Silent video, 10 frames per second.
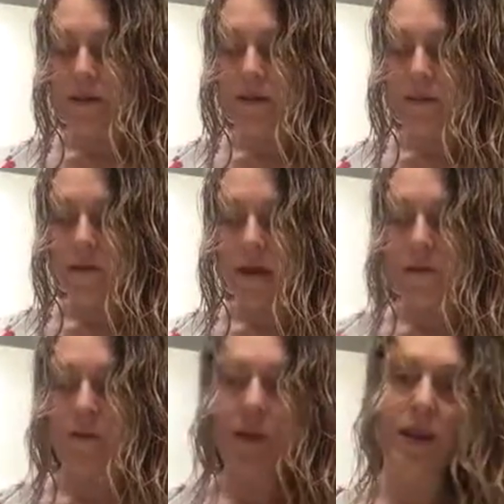discovered that I
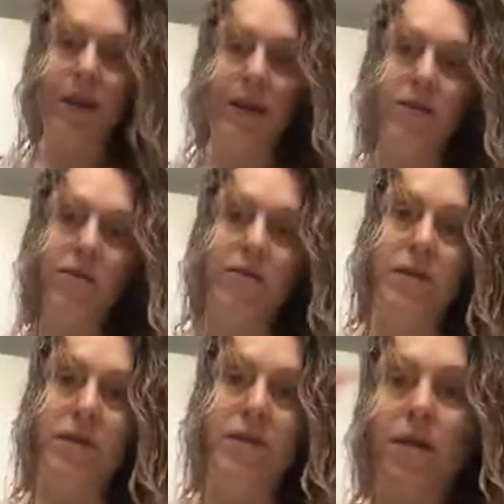really like
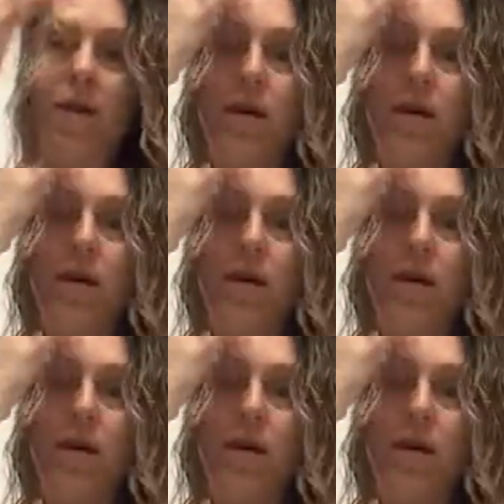using it.